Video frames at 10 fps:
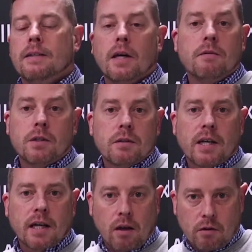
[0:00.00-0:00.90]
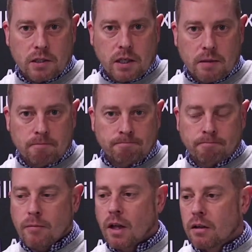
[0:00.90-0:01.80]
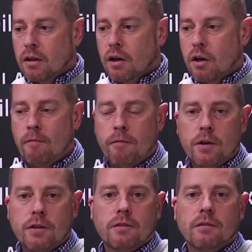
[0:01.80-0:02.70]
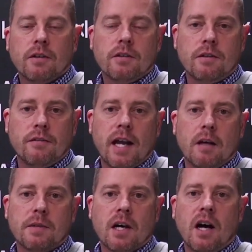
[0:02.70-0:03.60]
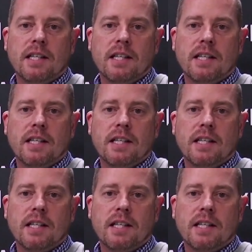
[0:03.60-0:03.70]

so do take a long time. Converus developed